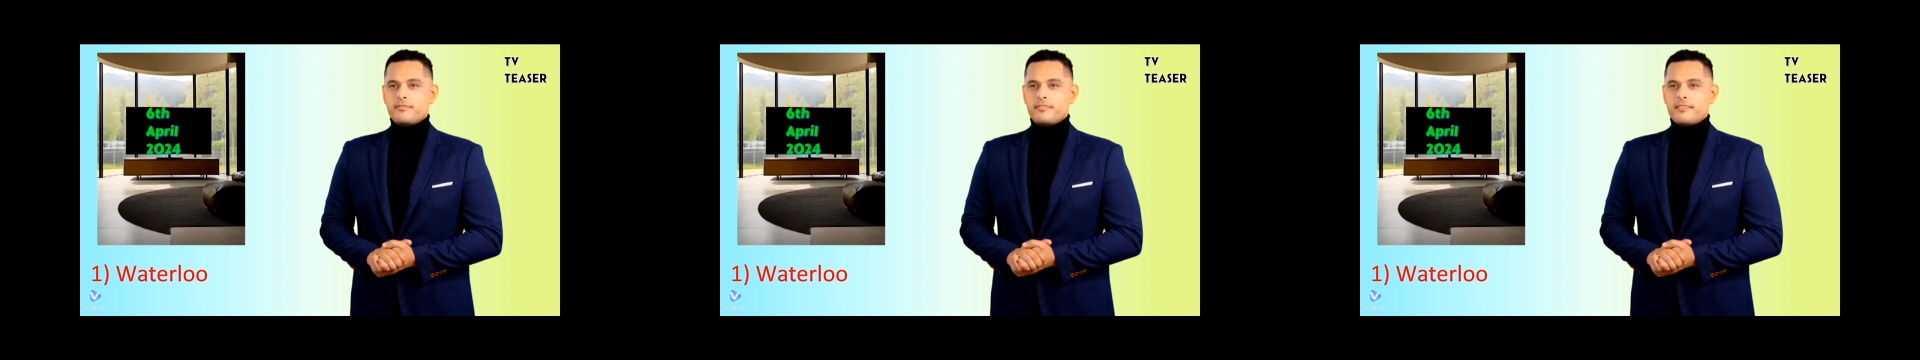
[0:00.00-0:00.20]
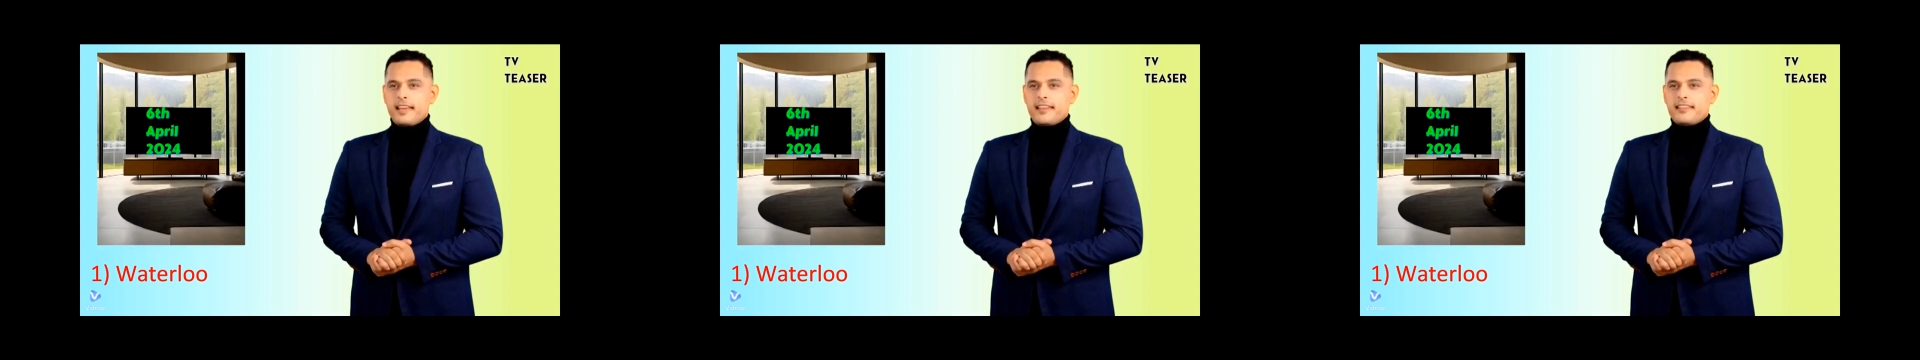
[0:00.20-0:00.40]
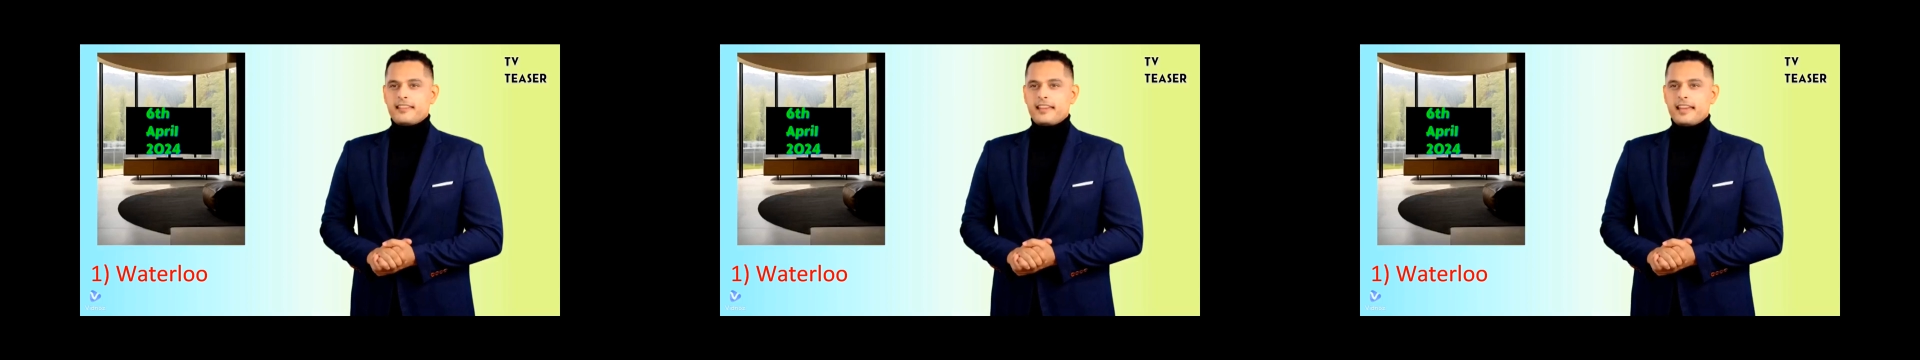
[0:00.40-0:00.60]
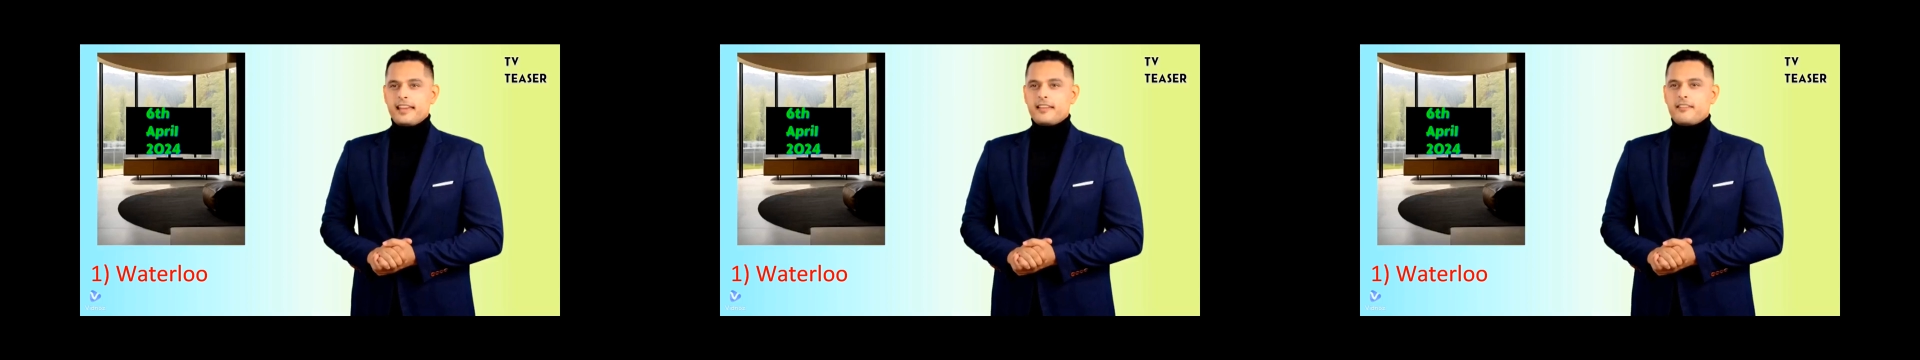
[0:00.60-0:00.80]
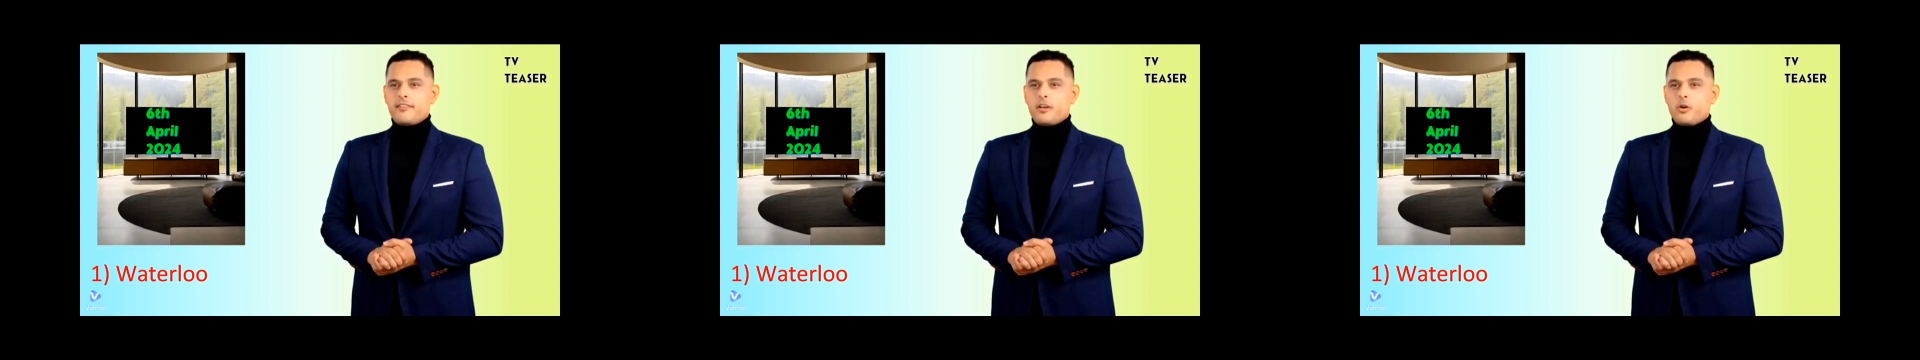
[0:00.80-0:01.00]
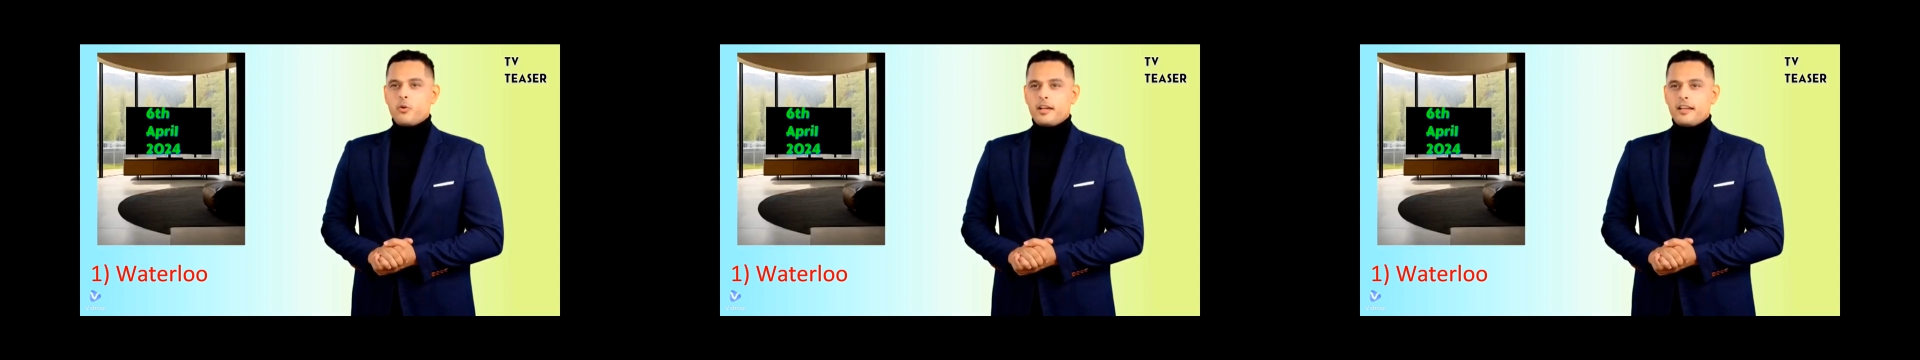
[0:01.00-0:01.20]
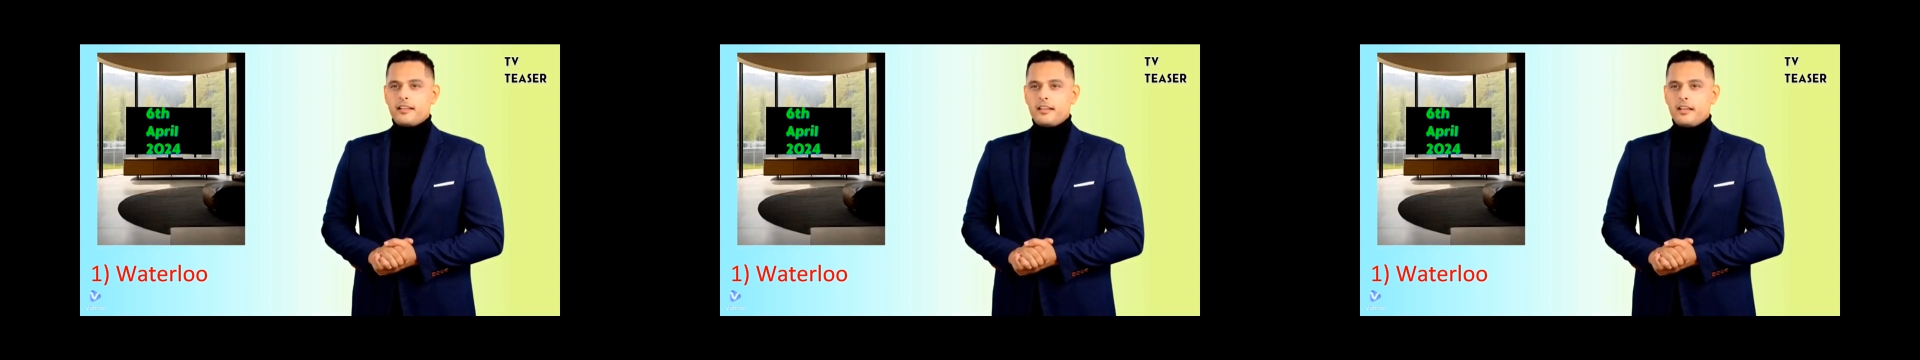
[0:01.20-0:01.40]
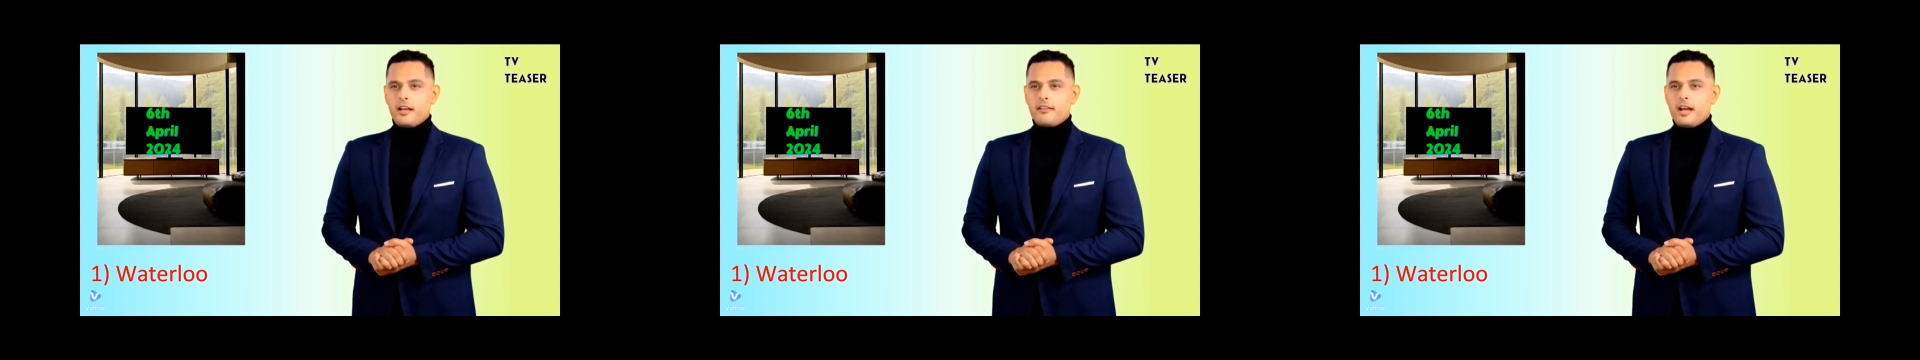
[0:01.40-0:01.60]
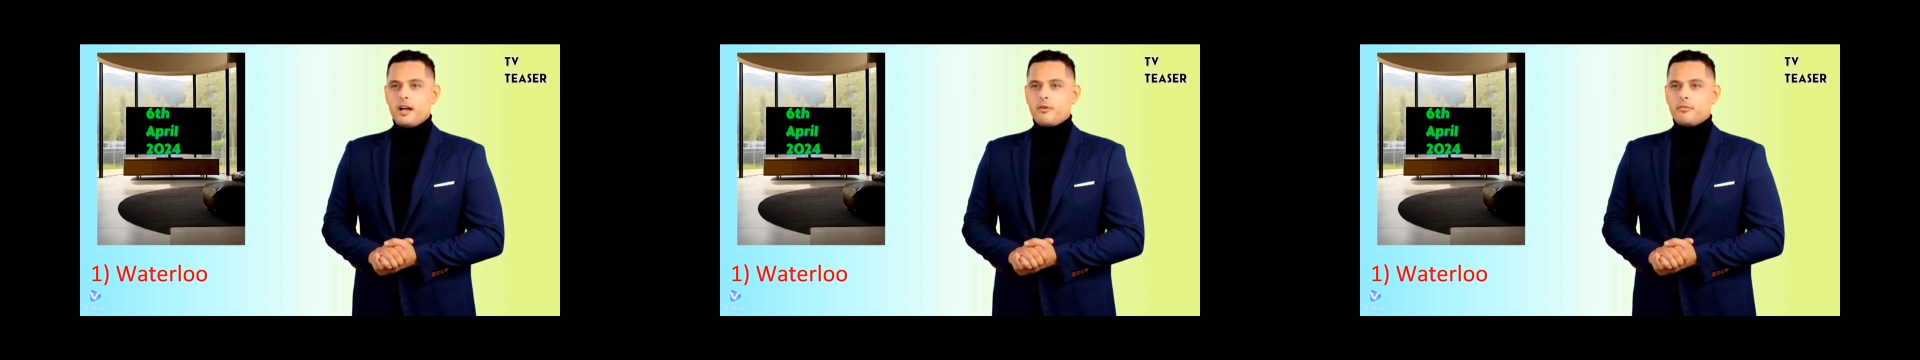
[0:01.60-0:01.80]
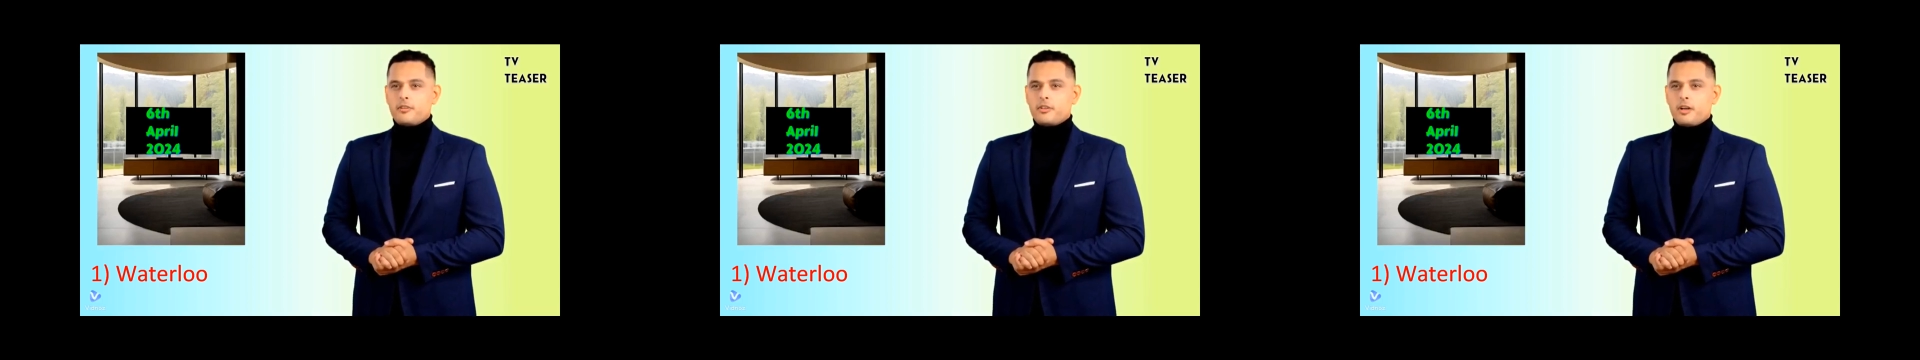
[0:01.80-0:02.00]
That's the end of the quiz. I
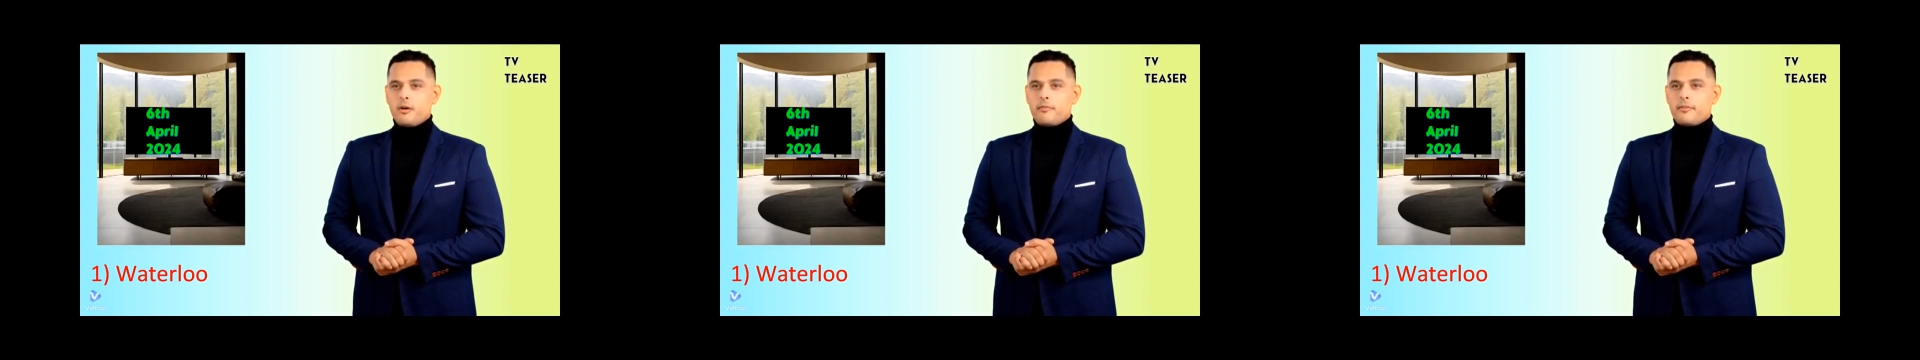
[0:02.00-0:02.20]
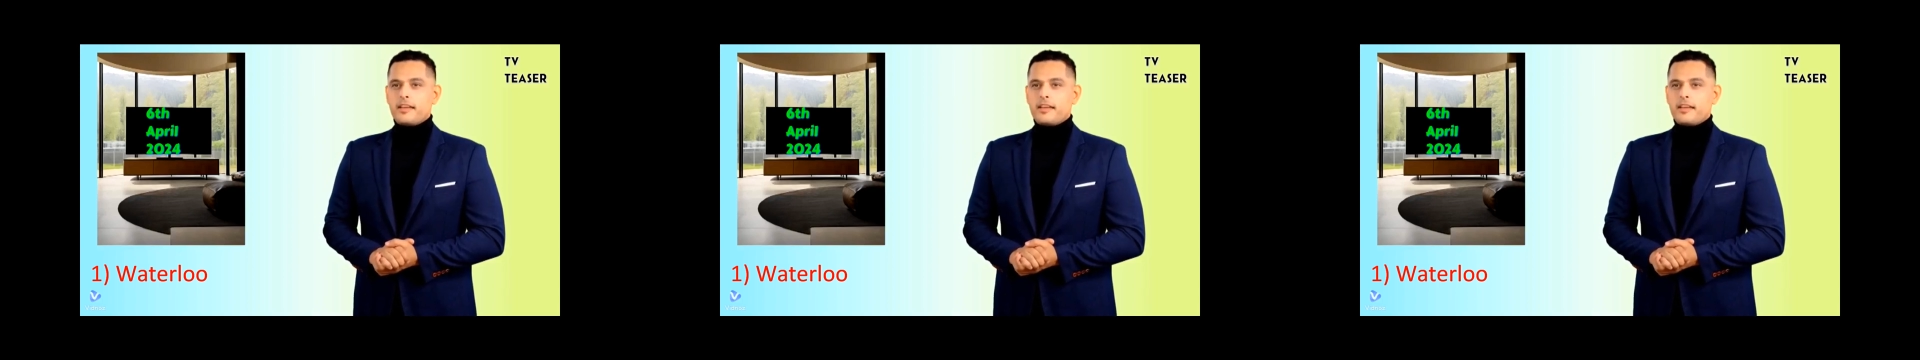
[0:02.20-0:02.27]
hope you don't